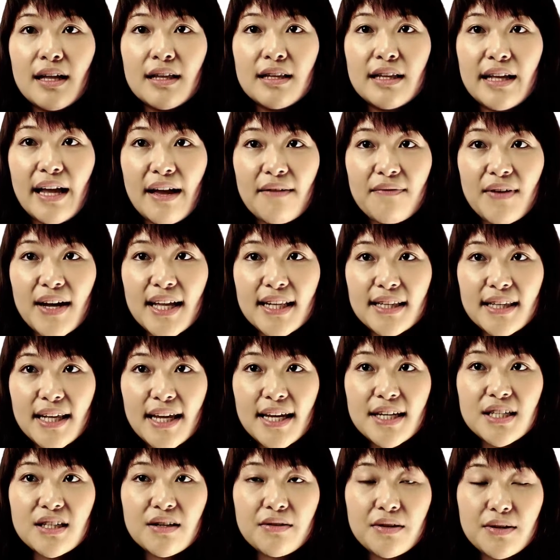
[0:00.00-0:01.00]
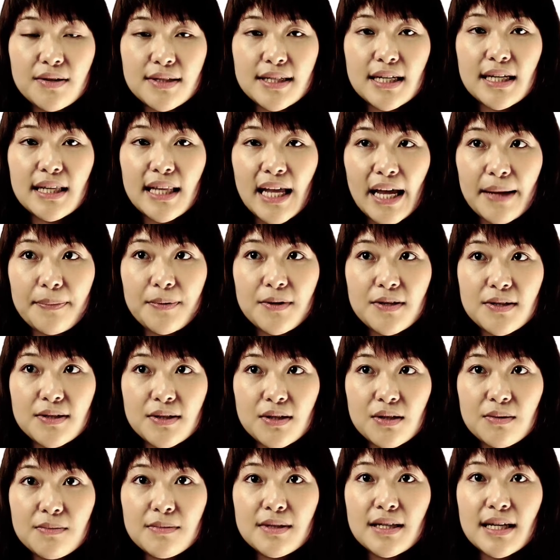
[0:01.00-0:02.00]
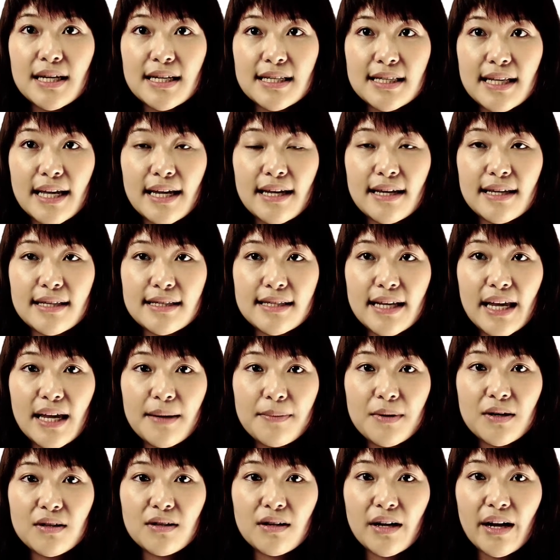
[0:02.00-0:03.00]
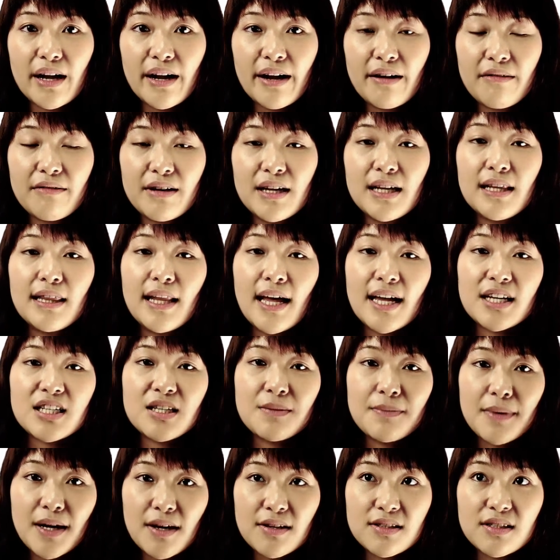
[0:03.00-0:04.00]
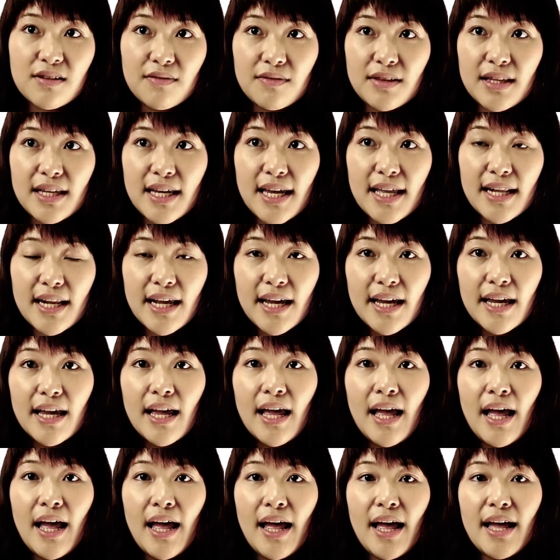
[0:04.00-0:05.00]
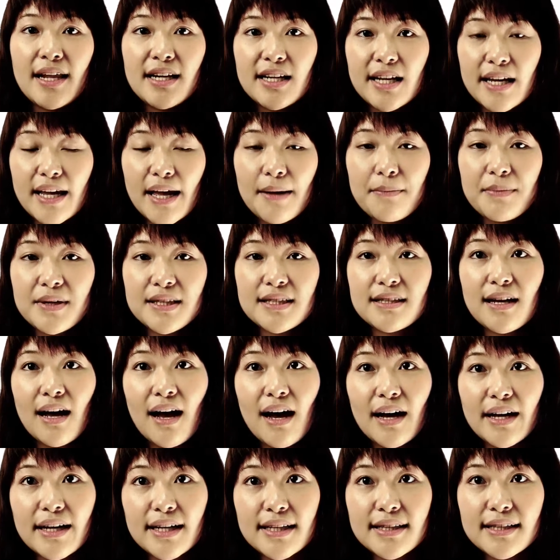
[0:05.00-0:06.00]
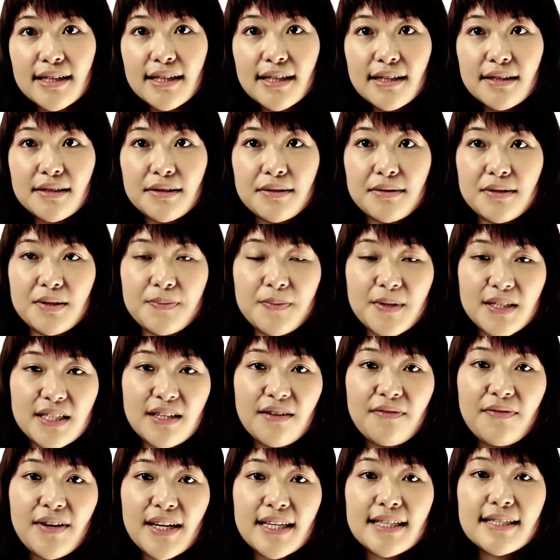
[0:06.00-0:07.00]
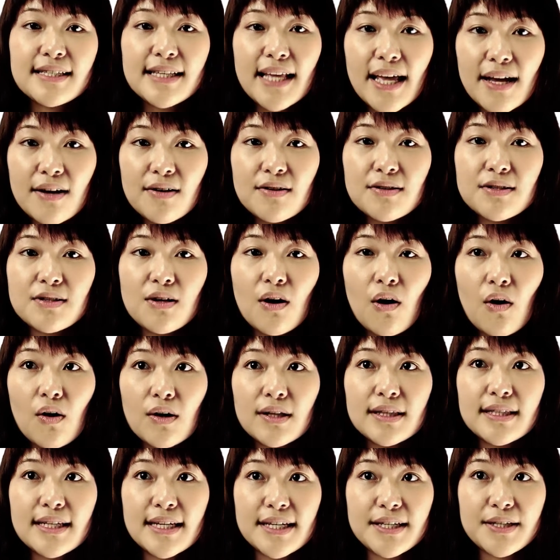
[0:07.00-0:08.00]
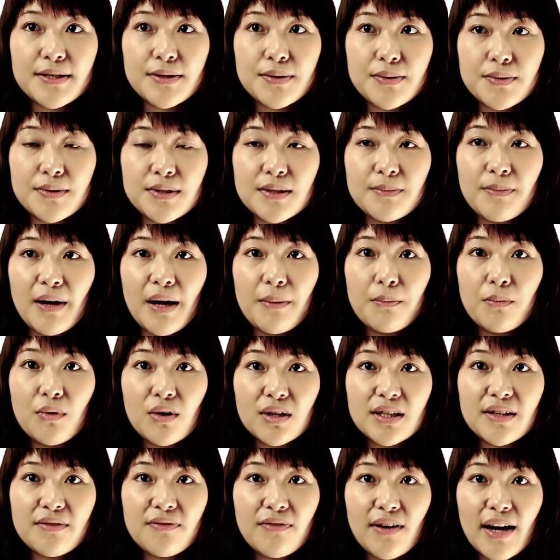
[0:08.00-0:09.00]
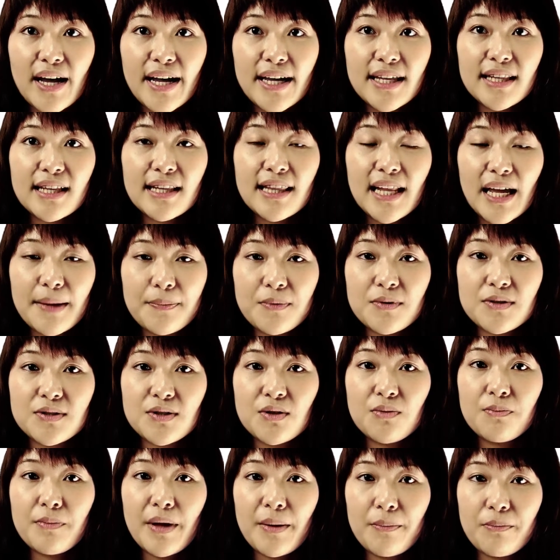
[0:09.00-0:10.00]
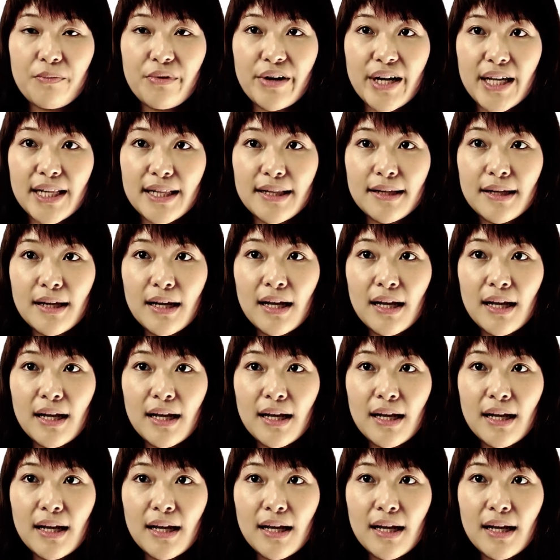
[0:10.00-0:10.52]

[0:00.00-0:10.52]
The advantage of using liposomes is that it's able to carry large amounts of DNA, and it can be targeted to specific cells or tissues by modifying the liposome membrane.